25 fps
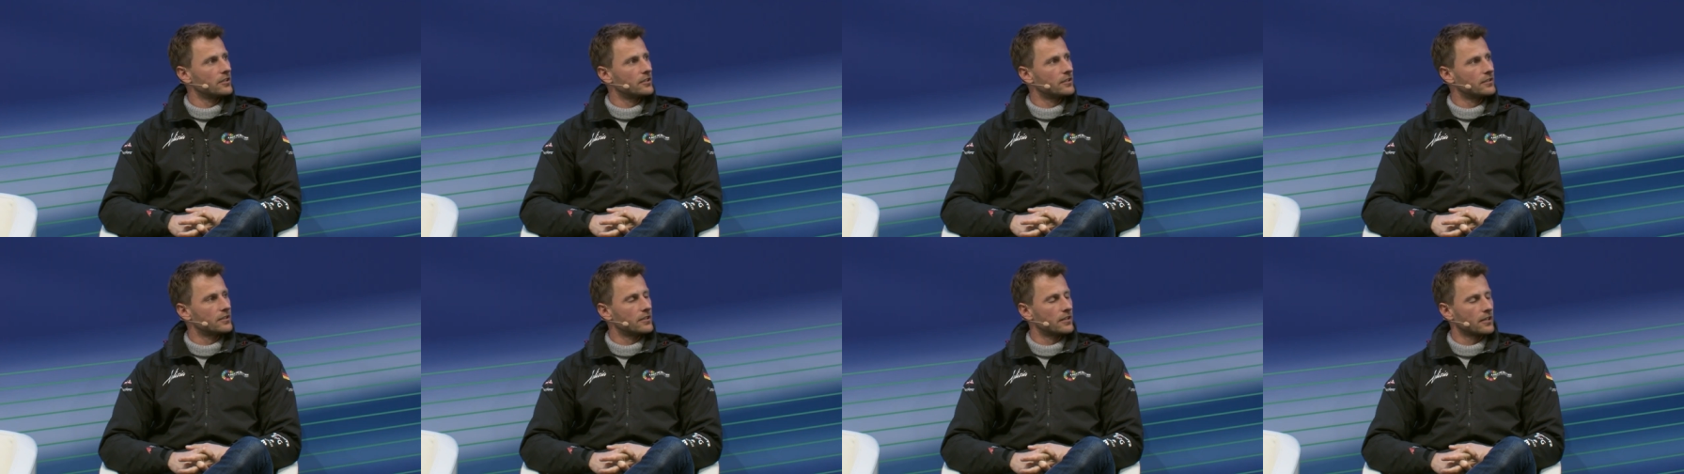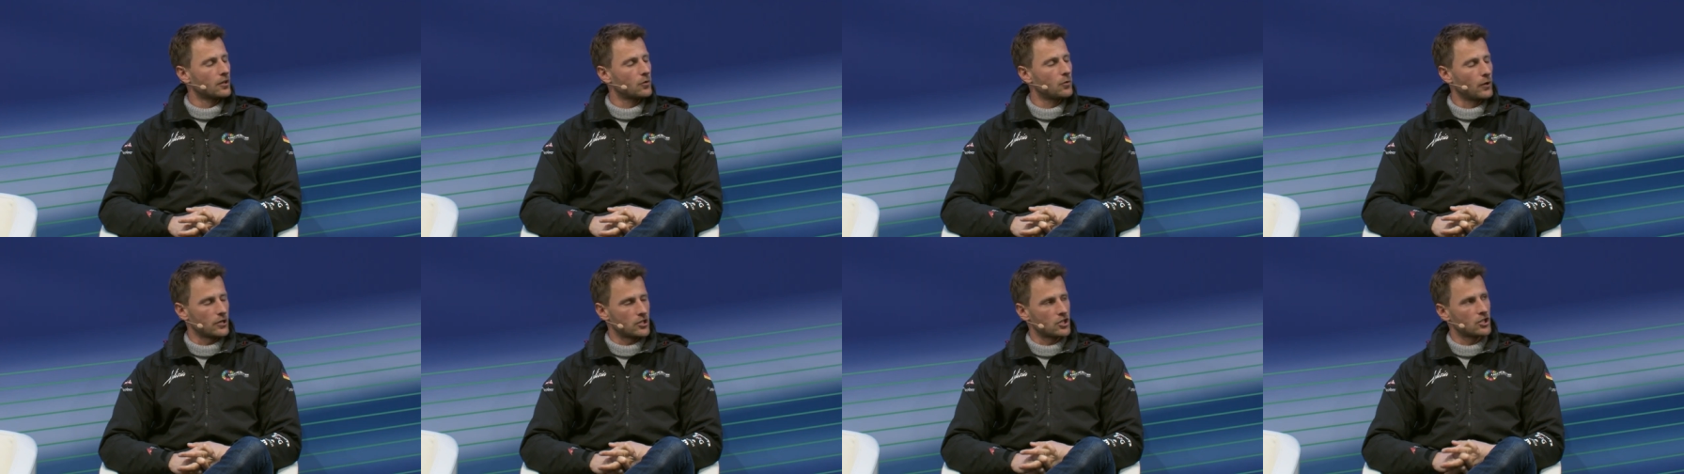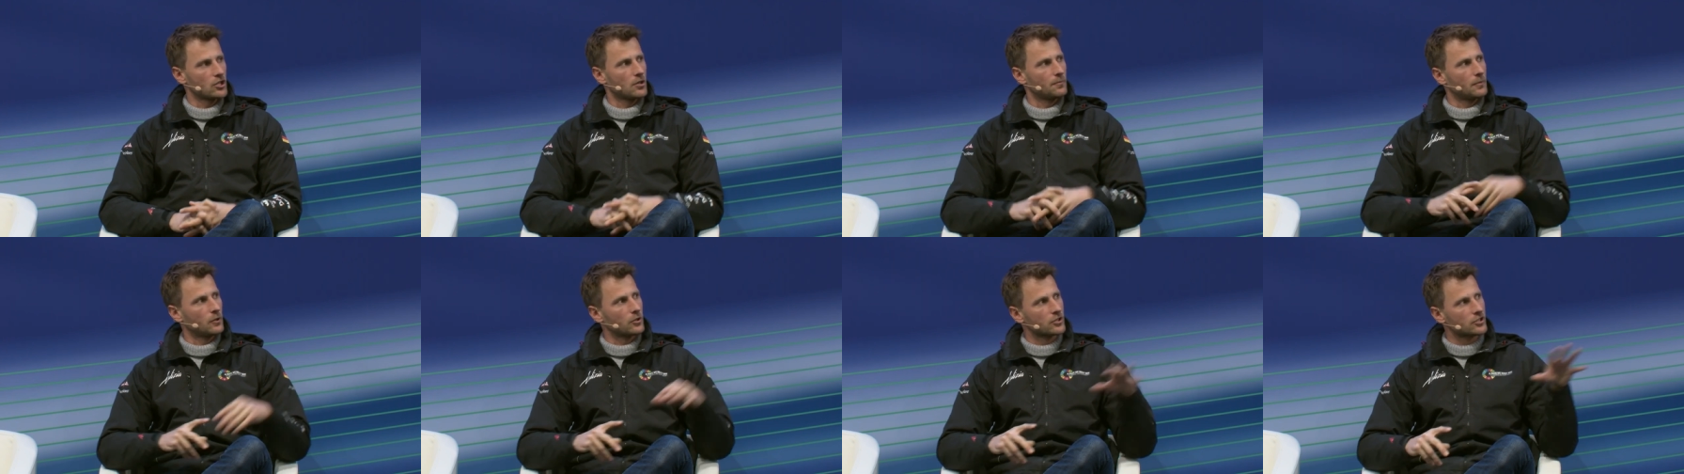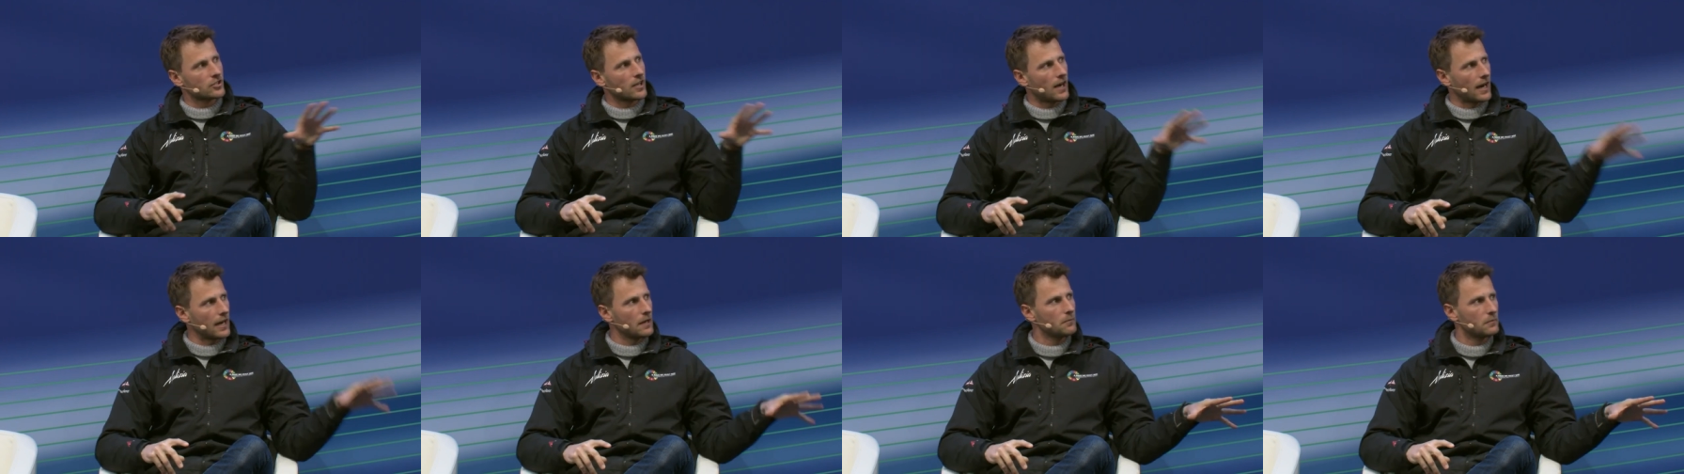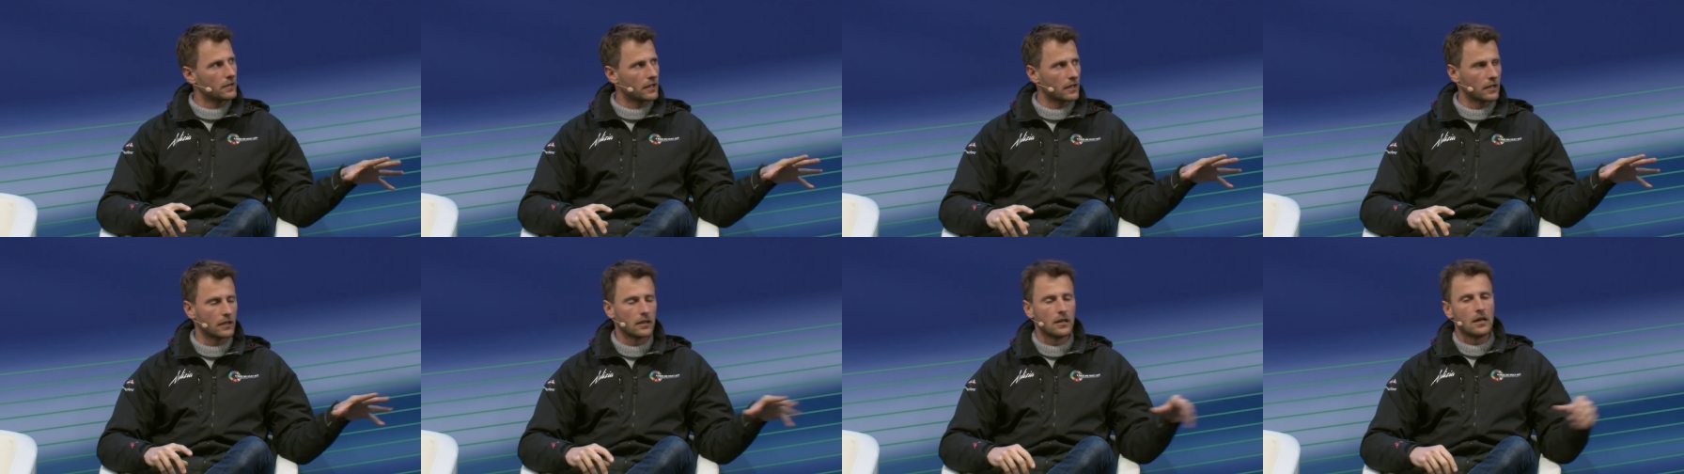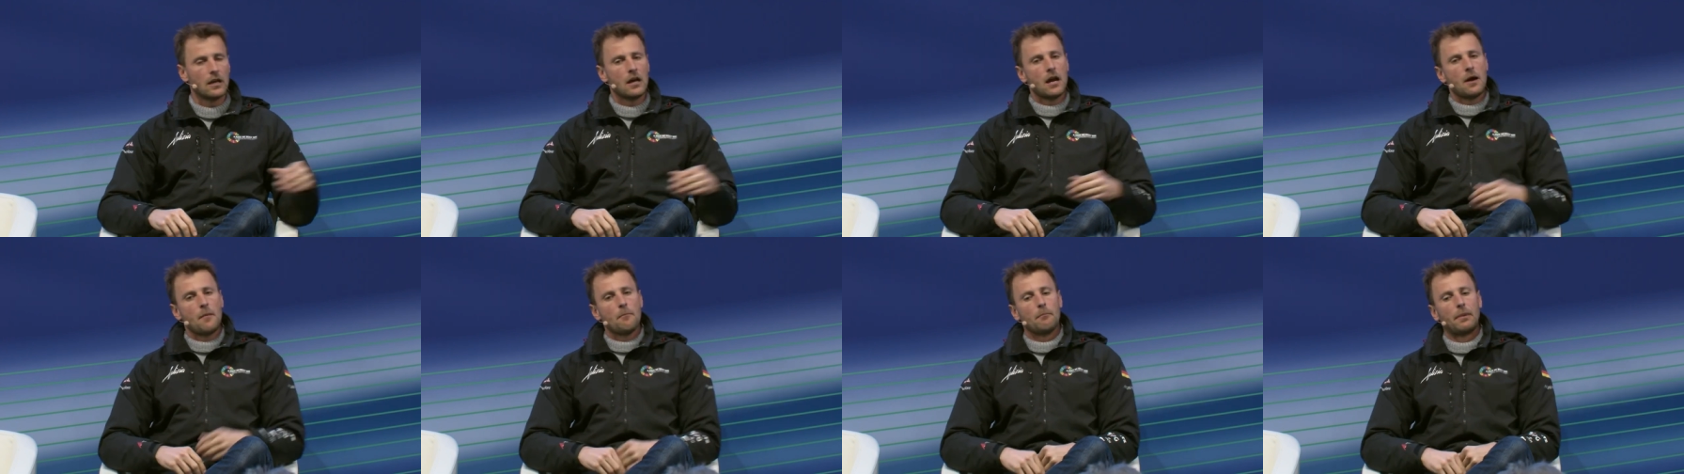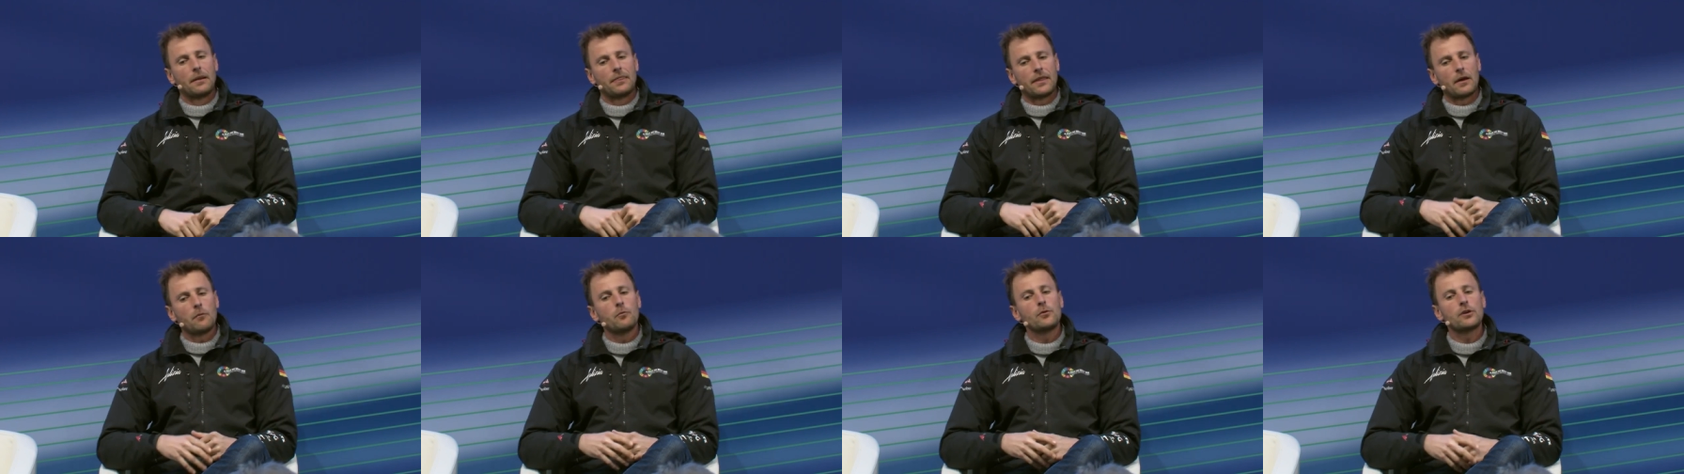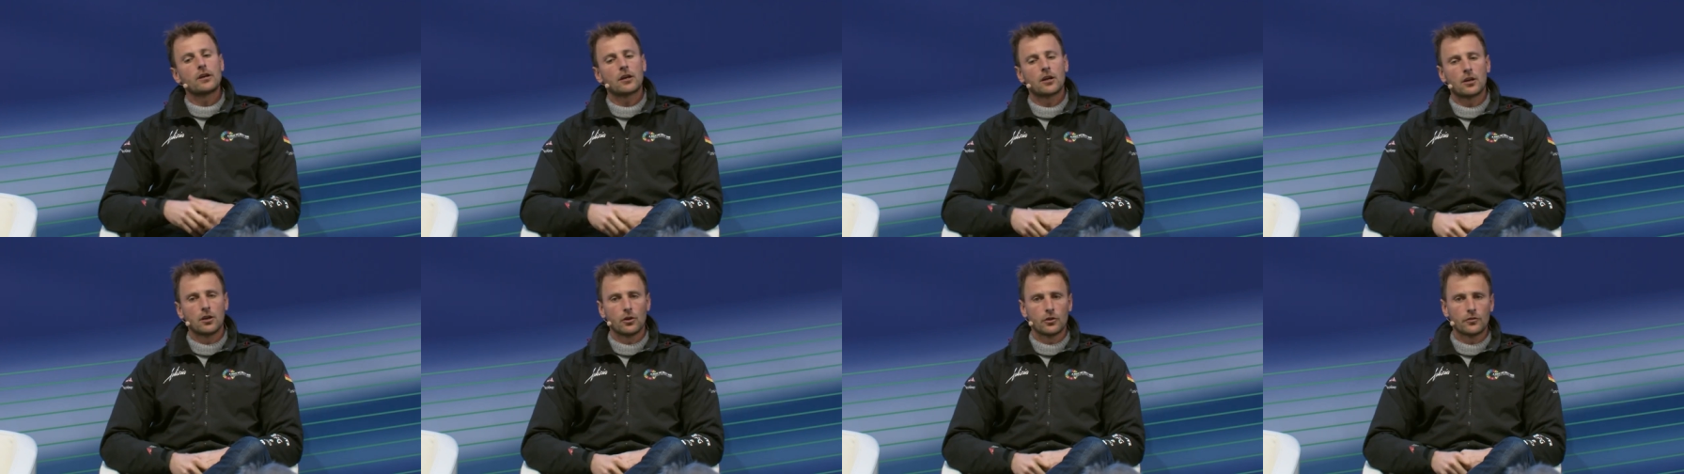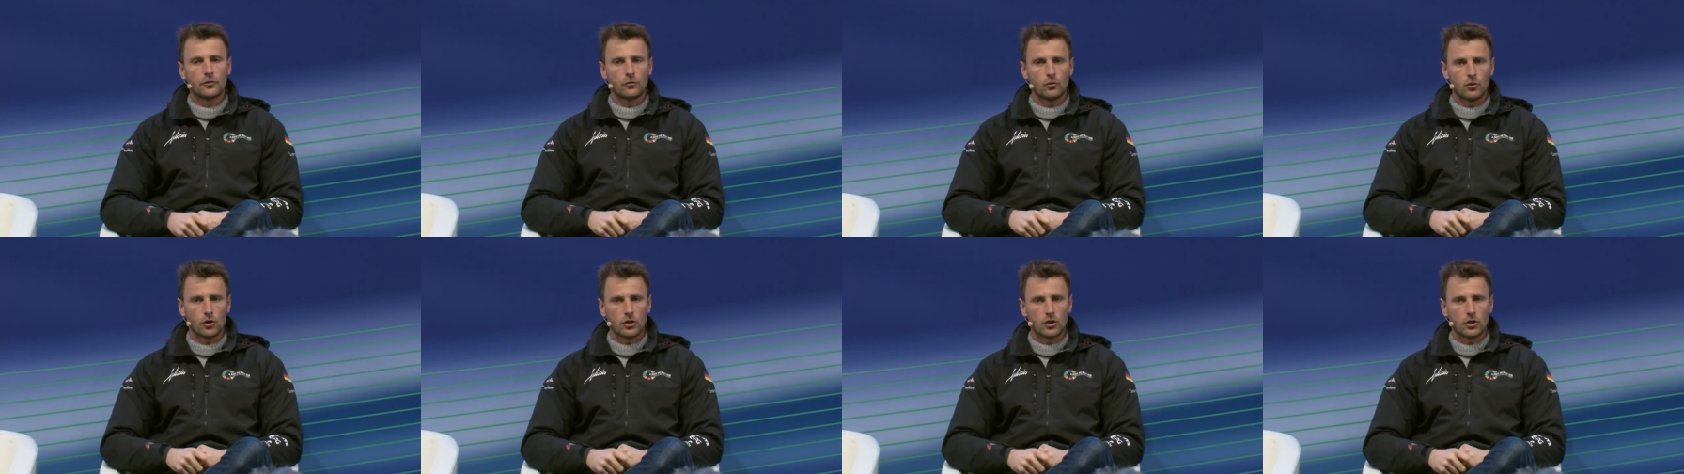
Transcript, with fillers: the question about timing, but that we are close to a